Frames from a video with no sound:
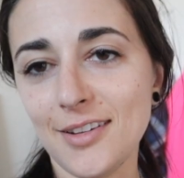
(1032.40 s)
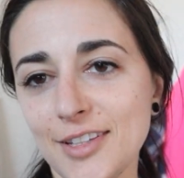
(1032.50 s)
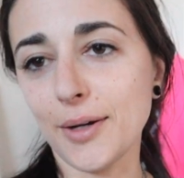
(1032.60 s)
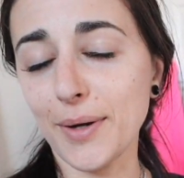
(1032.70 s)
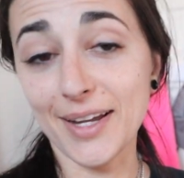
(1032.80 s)

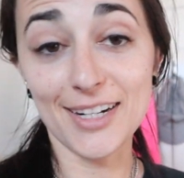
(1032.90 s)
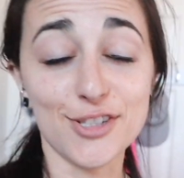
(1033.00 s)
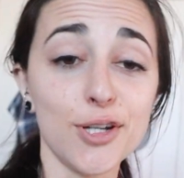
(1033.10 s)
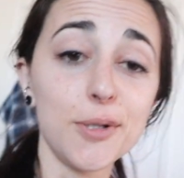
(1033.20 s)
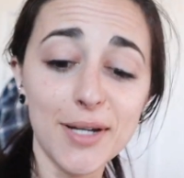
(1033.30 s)
Yo, I gotta
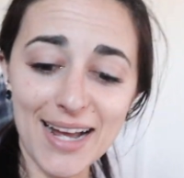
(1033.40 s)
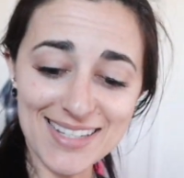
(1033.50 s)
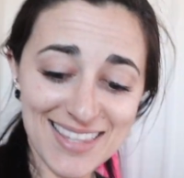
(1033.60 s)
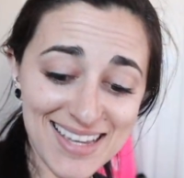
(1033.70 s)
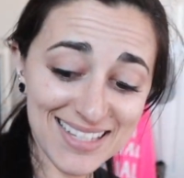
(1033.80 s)
show you
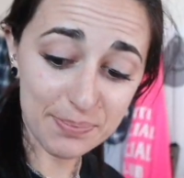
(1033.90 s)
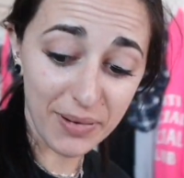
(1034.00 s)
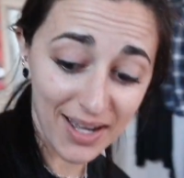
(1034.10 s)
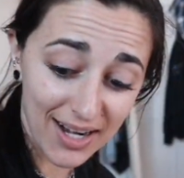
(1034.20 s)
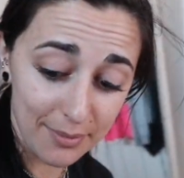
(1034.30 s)
guys this,
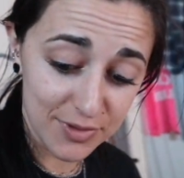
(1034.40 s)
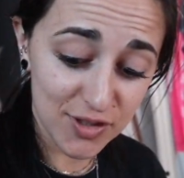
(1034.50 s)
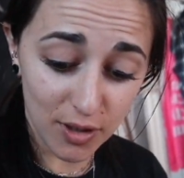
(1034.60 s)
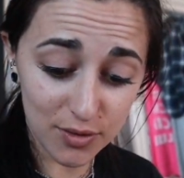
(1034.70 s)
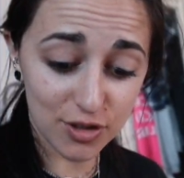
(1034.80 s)
but I'm
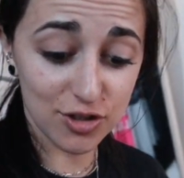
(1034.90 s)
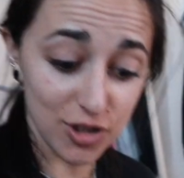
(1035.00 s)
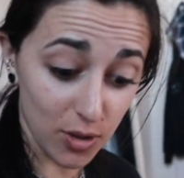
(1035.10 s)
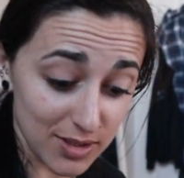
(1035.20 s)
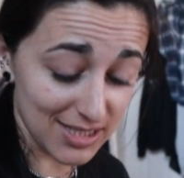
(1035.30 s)
so
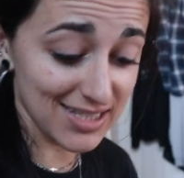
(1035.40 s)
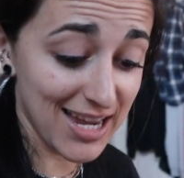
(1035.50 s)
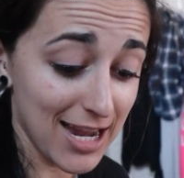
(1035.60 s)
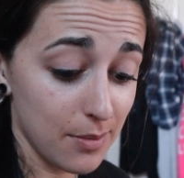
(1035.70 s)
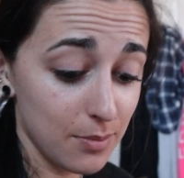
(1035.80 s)
stoked this
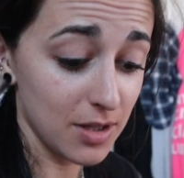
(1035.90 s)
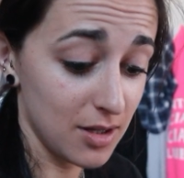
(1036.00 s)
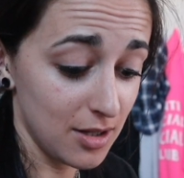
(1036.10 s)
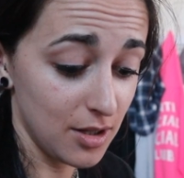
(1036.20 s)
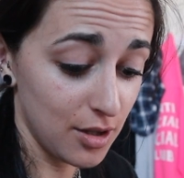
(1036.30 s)

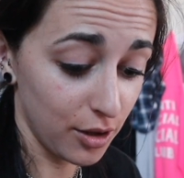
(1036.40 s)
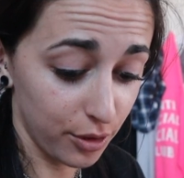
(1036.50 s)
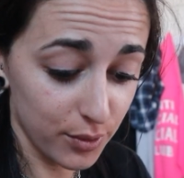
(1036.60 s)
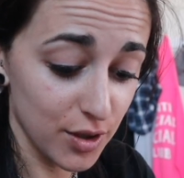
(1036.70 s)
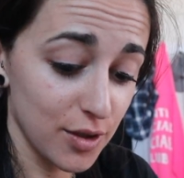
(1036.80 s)
came
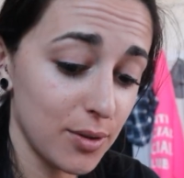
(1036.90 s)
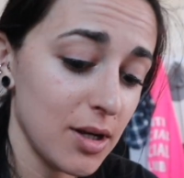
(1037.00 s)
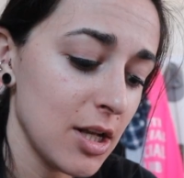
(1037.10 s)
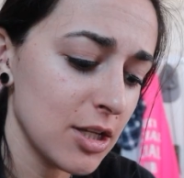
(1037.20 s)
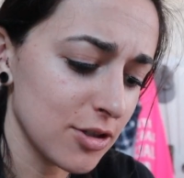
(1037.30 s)
through.
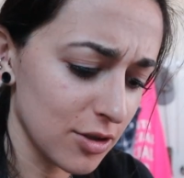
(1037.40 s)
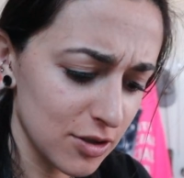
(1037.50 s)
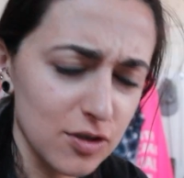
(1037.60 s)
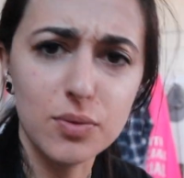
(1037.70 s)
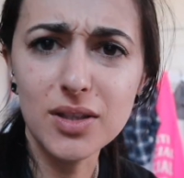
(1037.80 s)
So there's
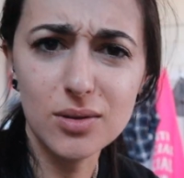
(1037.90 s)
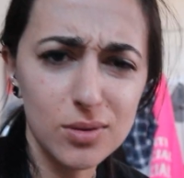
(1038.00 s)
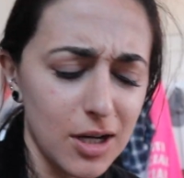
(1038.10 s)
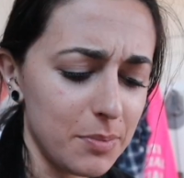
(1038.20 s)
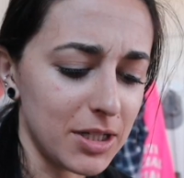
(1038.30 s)
this really cool
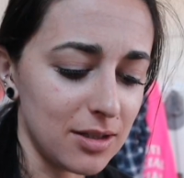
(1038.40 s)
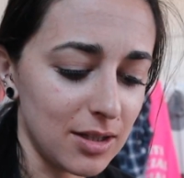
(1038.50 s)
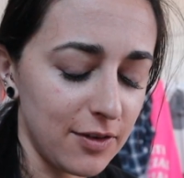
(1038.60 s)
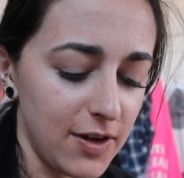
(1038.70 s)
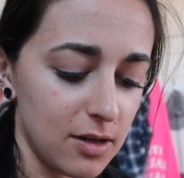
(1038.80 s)
company
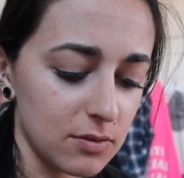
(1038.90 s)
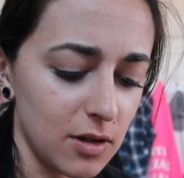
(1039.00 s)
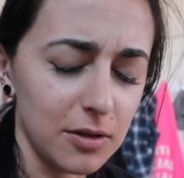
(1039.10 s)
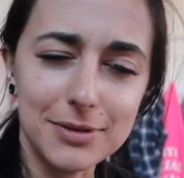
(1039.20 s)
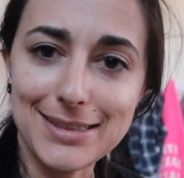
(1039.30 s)
that I found
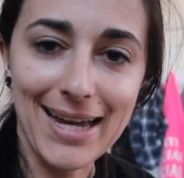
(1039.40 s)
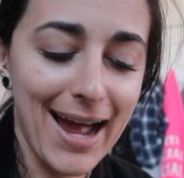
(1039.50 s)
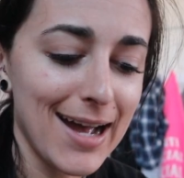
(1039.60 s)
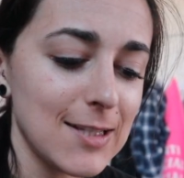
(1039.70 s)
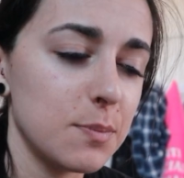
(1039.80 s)
called
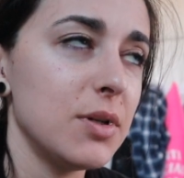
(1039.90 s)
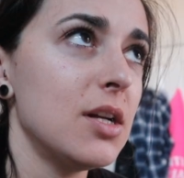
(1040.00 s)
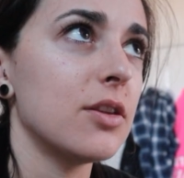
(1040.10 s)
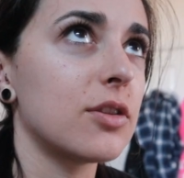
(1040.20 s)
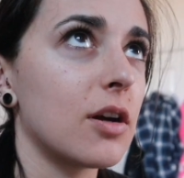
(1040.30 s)
Gasp.
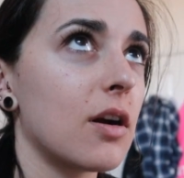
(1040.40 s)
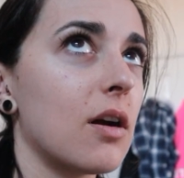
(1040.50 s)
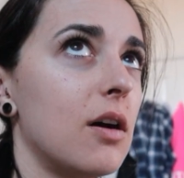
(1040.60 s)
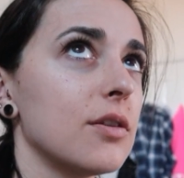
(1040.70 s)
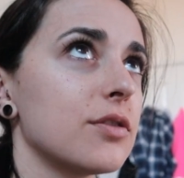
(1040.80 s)
They're
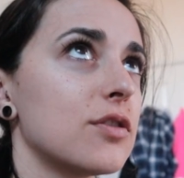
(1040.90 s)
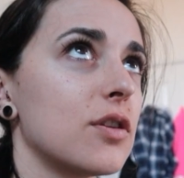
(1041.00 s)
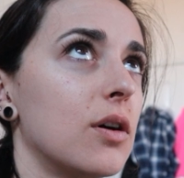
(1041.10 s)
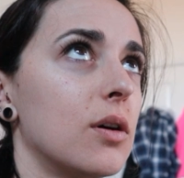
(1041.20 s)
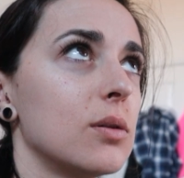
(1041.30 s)

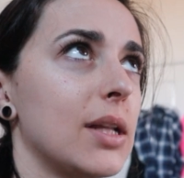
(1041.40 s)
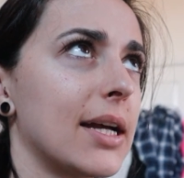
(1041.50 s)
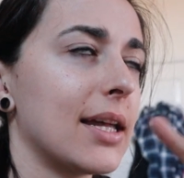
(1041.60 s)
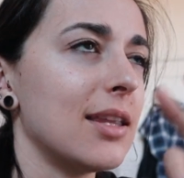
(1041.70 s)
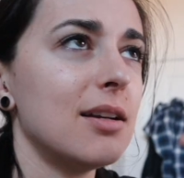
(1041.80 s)
also
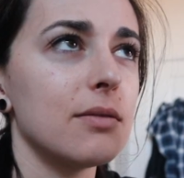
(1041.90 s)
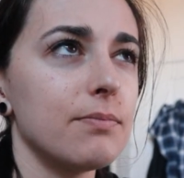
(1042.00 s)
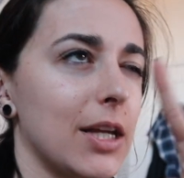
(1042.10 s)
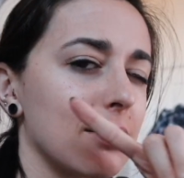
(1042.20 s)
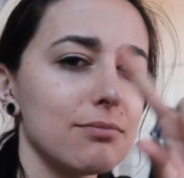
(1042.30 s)
like, I think
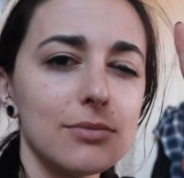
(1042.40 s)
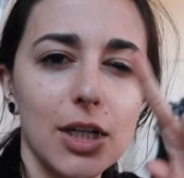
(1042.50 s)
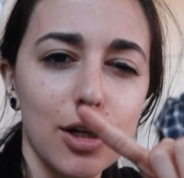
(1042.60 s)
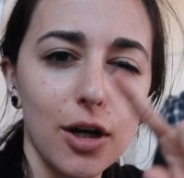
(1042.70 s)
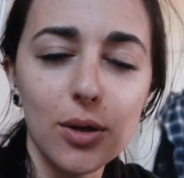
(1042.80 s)
like
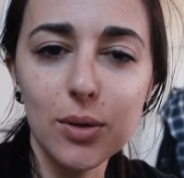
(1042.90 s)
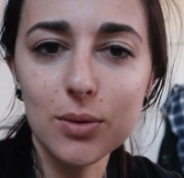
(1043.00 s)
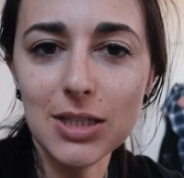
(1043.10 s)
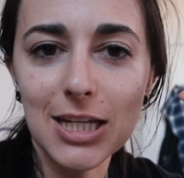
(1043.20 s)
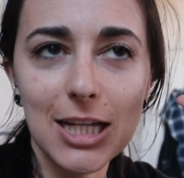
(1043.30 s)
a
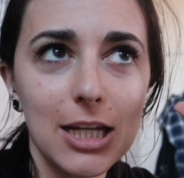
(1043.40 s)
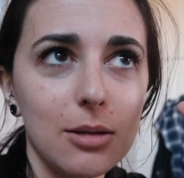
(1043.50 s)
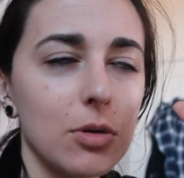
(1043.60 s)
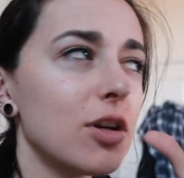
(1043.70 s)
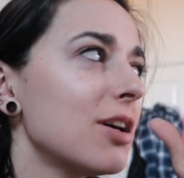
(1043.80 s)

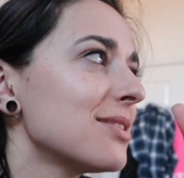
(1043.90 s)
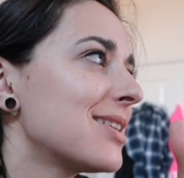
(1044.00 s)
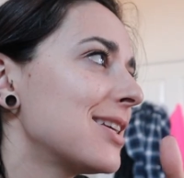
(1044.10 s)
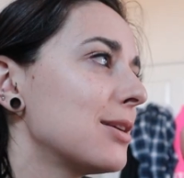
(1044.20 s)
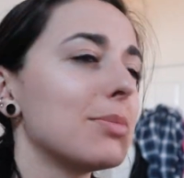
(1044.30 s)
co-team, or not
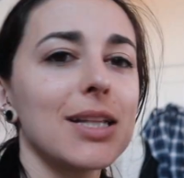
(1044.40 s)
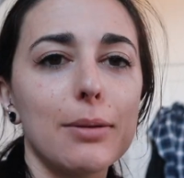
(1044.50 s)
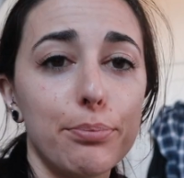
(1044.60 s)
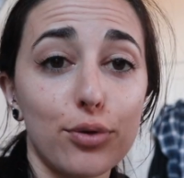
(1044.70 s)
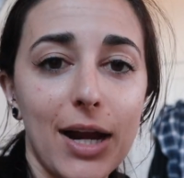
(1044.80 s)
team, but
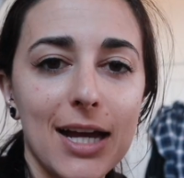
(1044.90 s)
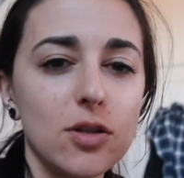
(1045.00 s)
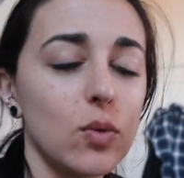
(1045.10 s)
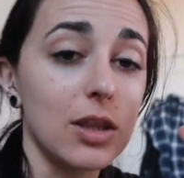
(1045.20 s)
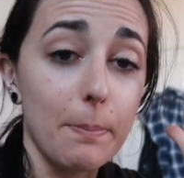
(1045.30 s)
like
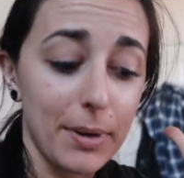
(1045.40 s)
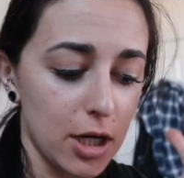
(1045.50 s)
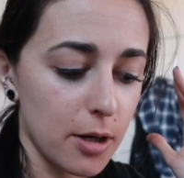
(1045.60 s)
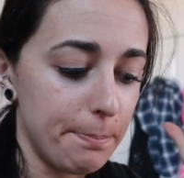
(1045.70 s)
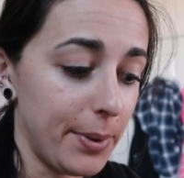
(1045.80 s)
brand with
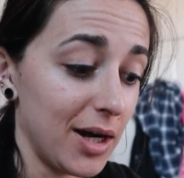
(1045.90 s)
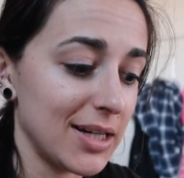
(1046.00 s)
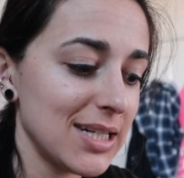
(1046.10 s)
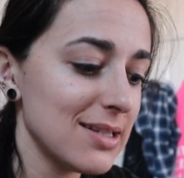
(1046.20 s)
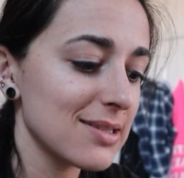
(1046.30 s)
Better
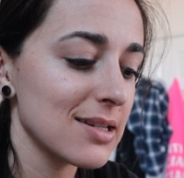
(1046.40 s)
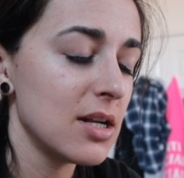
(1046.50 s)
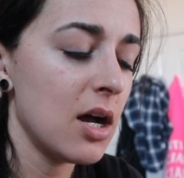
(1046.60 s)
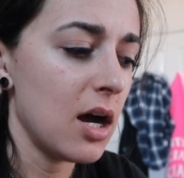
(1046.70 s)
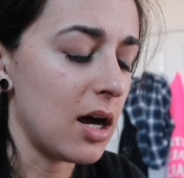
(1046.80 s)
Bodies.
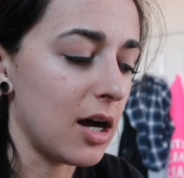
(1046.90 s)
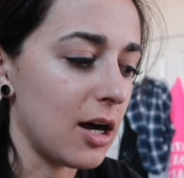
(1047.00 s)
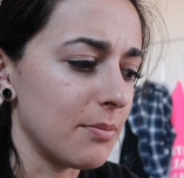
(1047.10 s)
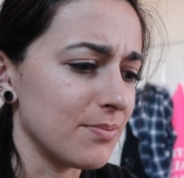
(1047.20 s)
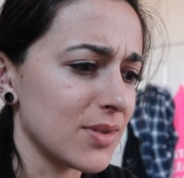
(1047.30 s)

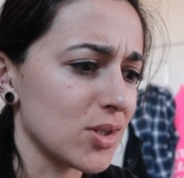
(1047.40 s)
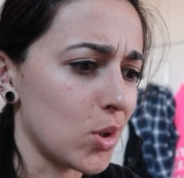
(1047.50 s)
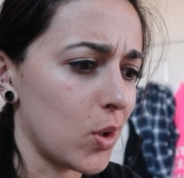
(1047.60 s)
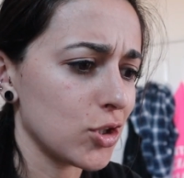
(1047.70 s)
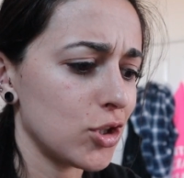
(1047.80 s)

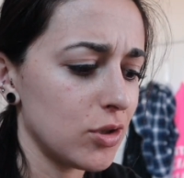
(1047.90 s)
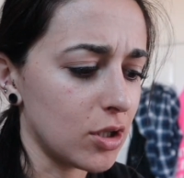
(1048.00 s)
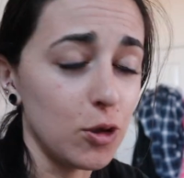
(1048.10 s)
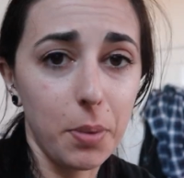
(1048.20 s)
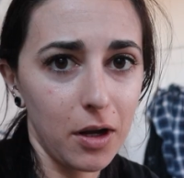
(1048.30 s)
So I'll show you the
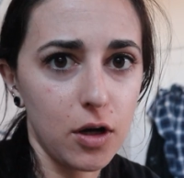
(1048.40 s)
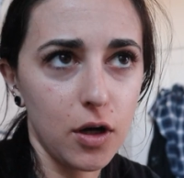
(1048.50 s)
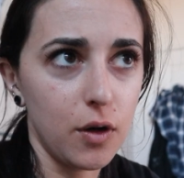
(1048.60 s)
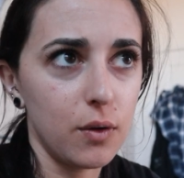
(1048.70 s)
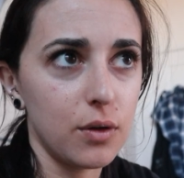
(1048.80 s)
coupon
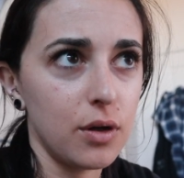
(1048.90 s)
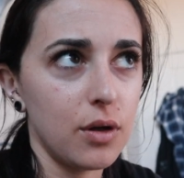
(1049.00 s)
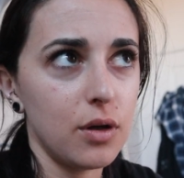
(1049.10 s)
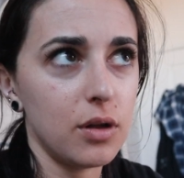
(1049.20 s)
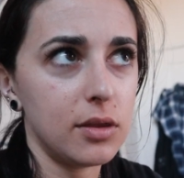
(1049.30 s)
code
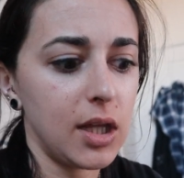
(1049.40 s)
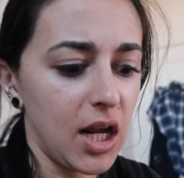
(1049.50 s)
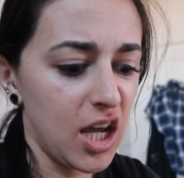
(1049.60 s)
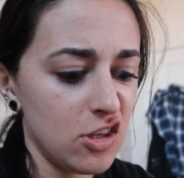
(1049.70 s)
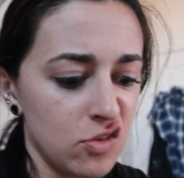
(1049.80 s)
that
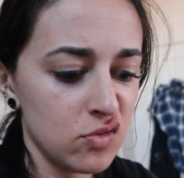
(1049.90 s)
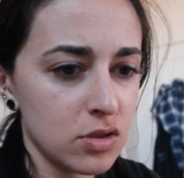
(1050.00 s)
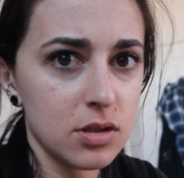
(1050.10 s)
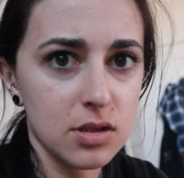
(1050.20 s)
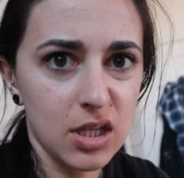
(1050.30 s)
I
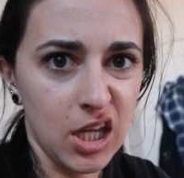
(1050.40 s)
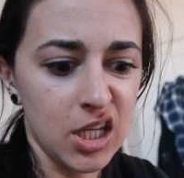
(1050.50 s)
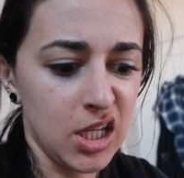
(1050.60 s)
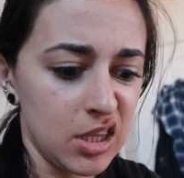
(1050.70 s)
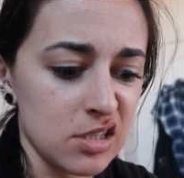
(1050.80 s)
used to
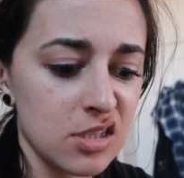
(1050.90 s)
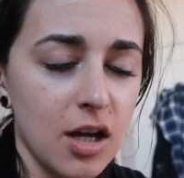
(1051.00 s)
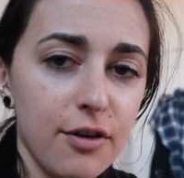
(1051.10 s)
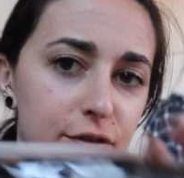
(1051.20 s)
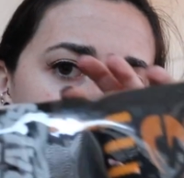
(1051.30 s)
like get this
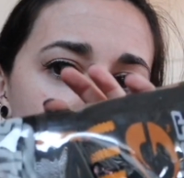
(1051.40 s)
stuff.